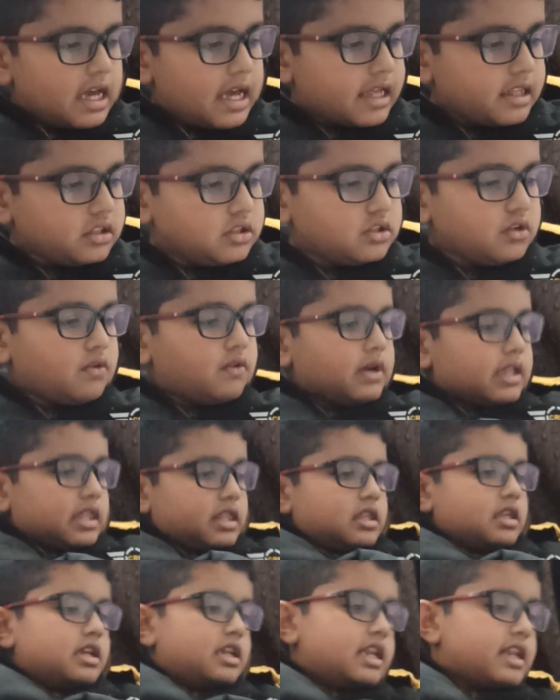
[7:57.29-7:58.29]
and so on,
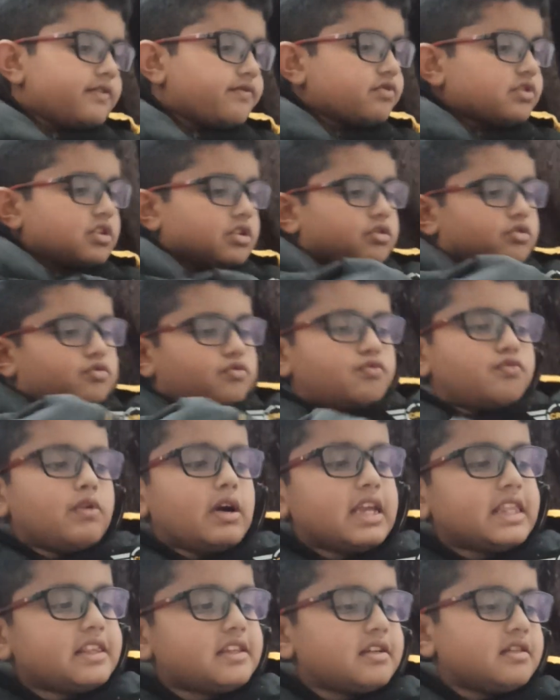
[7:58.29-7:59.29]
left to
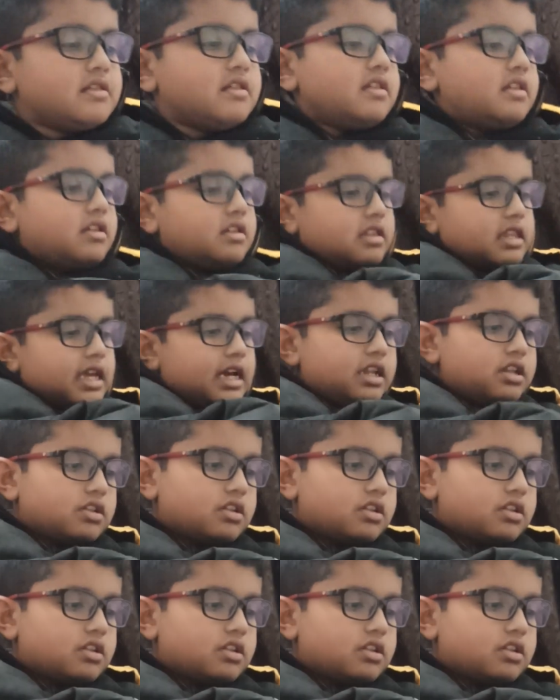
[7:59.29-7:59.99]
right. There are